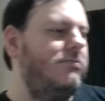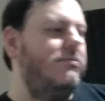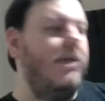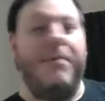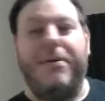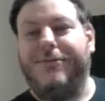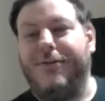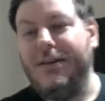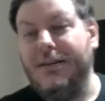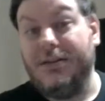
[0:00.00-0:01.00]
now my
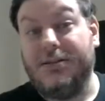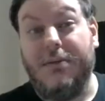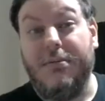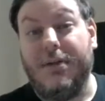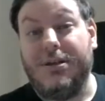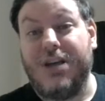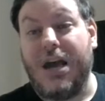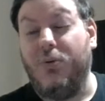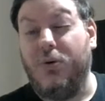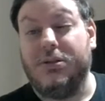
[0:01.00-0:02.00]
friend does come in my
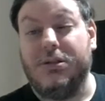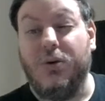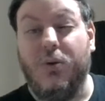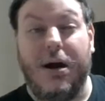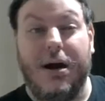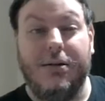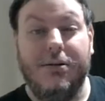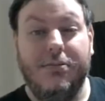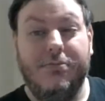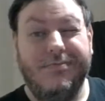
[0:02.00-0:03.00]
chat once in a while.
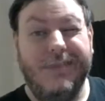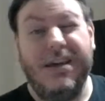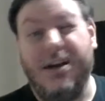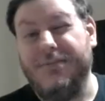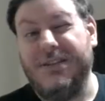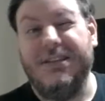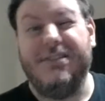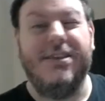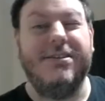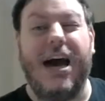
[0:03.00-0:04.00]
He comes in and he
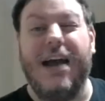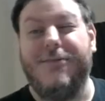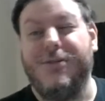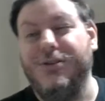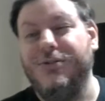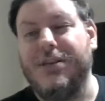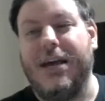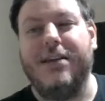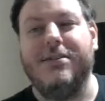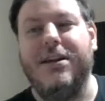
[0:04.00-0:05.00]
says hi for 2
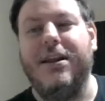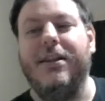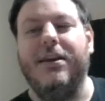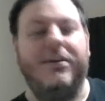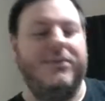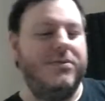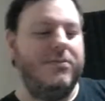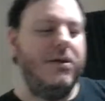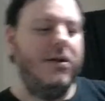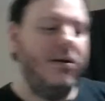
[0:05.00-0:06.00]
seconds, and then he leaves.
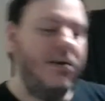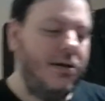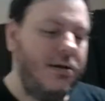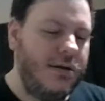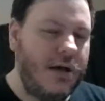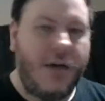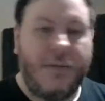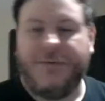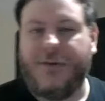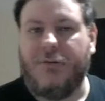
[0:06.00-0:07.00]

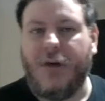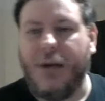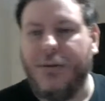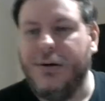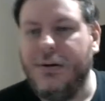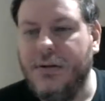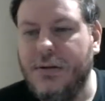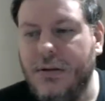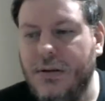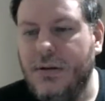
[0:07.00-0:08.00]
My friend Robert.
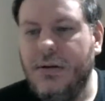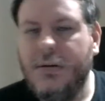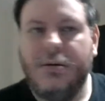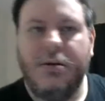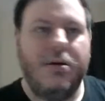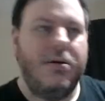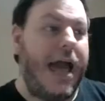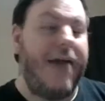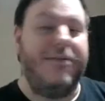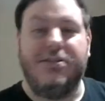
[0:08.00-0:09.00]

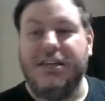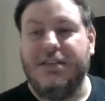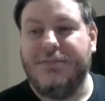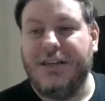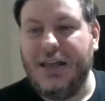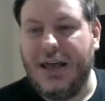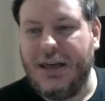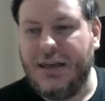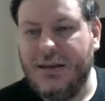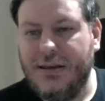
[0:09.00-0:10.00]
I haven't seen him today,